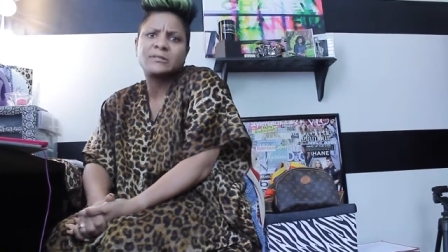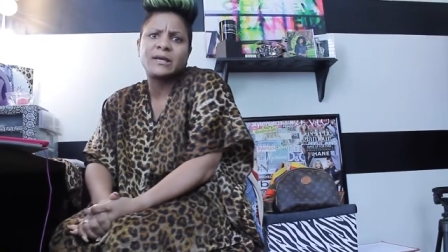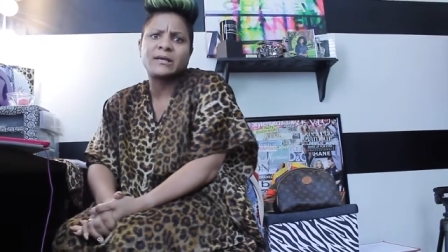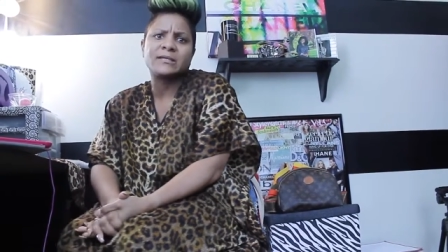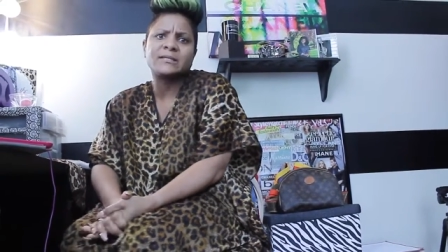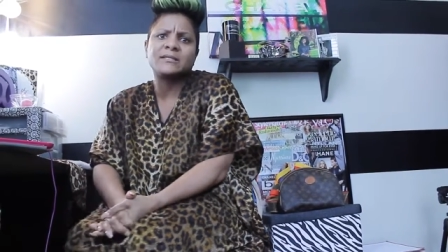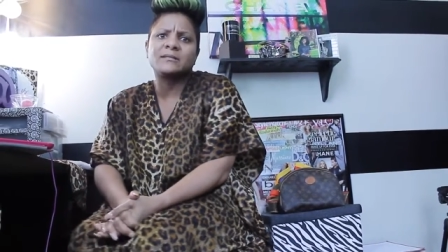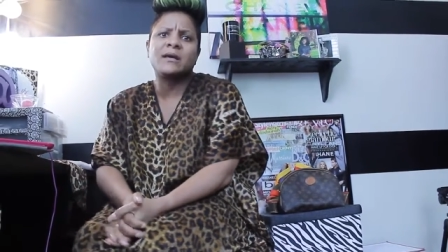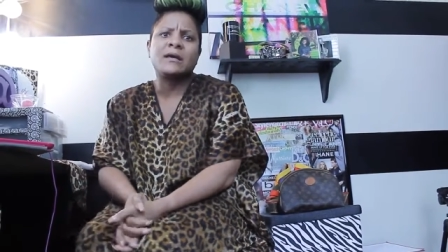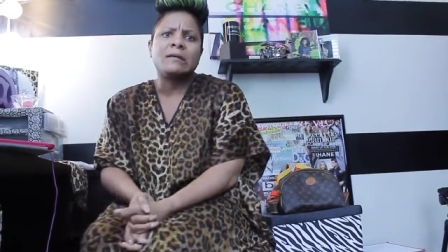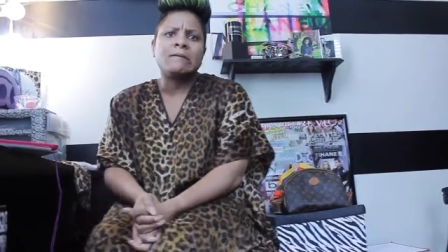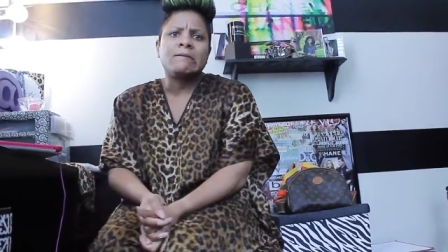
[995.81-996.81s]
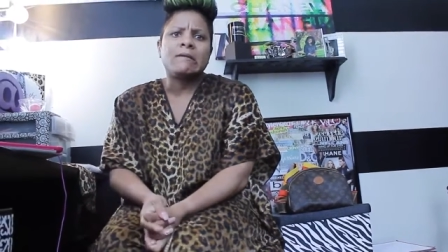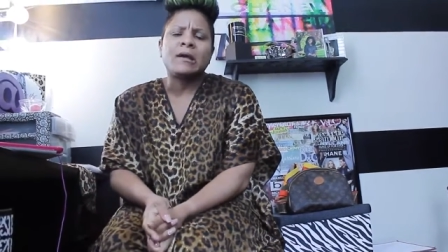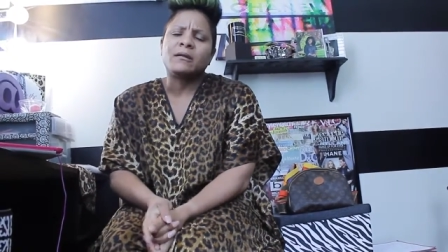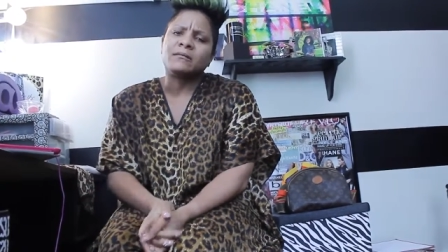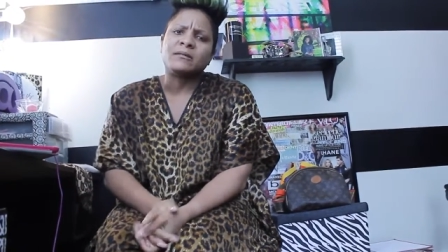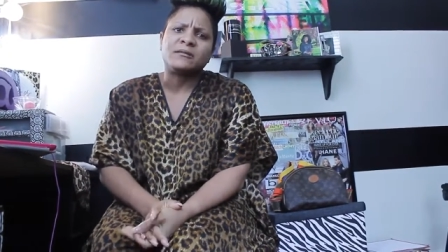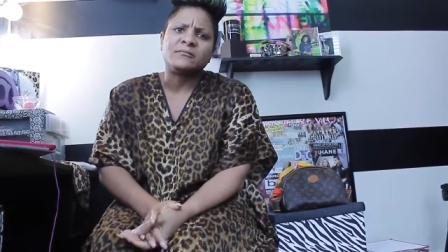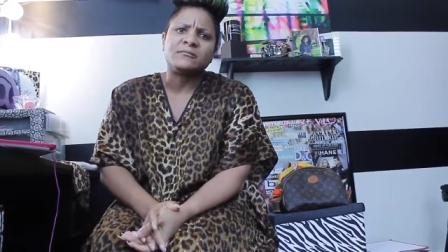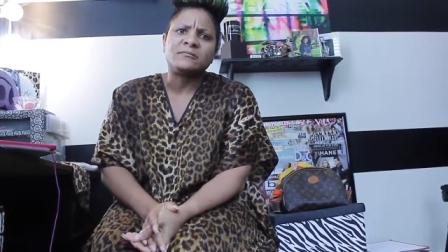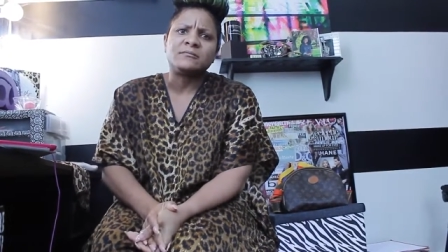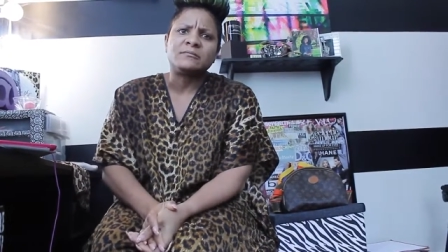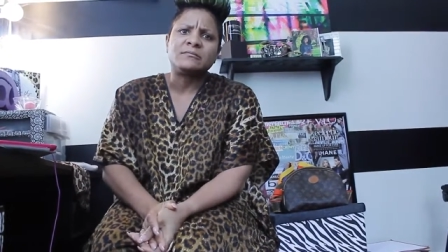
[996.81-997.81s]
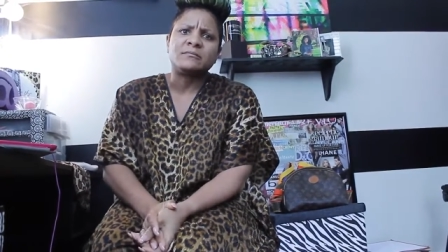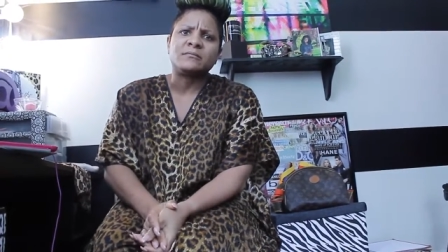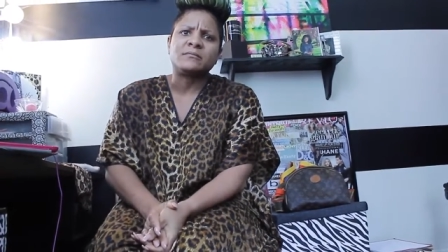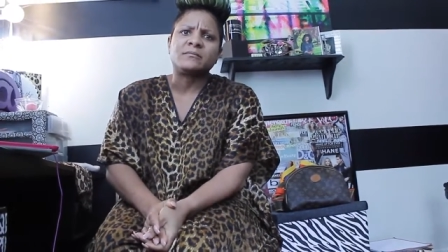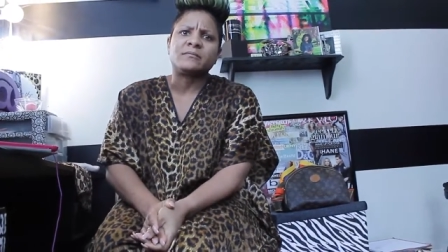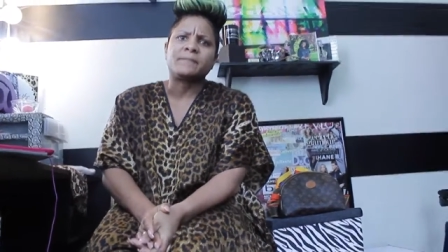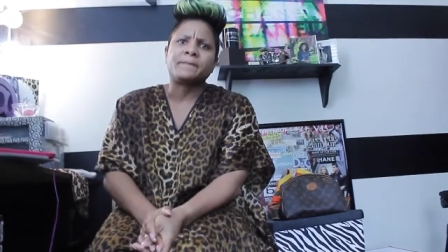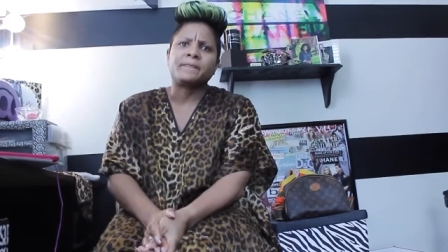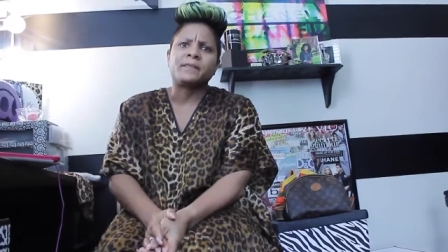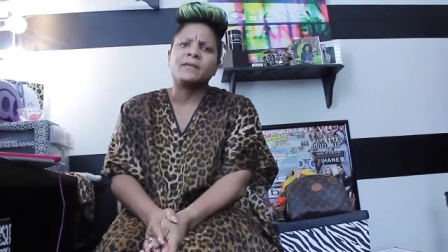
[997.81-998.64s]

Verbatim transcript: I guess, I don't know. Rephrase the question.